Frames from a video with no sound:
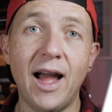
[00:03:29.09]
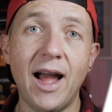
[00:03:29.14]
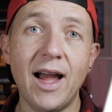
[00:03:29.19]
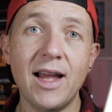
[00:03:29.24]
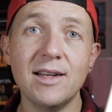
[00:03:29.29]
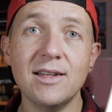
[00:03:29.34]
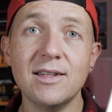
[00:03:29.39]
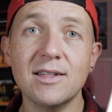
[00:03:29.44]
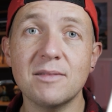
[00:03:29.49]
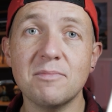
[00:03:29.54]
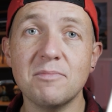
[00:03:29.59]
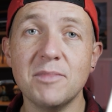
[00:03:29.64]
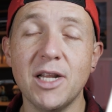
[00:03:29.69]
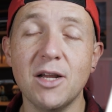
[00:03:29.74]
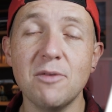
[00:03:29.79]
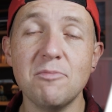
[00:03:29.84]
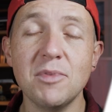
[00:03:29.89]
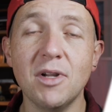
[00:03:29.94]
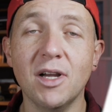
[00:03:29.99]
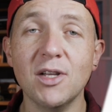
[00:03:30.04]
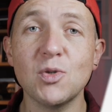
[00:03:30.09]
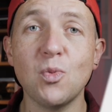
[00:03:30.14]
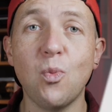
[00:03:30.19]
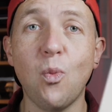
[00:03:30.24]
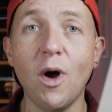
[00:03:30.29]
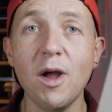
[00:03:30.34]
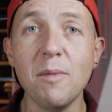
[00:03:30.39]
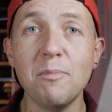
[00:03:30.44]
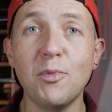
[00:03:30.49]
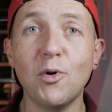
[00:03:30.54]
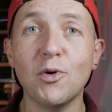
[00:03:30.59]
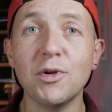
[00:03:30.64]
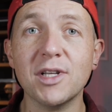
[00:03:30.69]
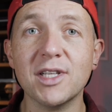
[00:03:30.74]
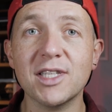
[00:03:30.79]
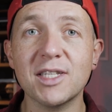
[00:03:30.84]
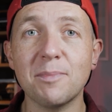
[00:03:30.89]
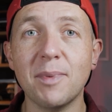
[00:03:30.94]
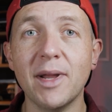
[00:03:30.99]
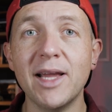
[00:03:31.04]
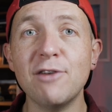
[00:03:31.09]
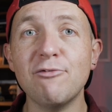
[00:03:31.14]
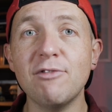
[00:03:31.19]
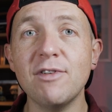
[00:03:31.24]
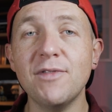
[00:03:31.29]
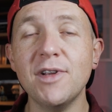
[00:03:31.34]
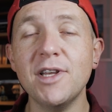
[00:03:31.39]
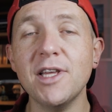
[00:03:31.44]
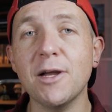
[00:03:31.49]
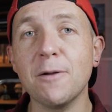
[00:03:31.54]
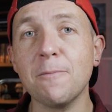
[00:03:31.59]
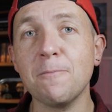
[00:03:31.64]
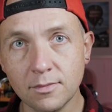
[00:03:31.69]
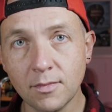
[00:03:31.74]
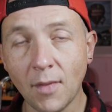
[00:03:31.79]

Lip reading: and nice whiteboard explainer video.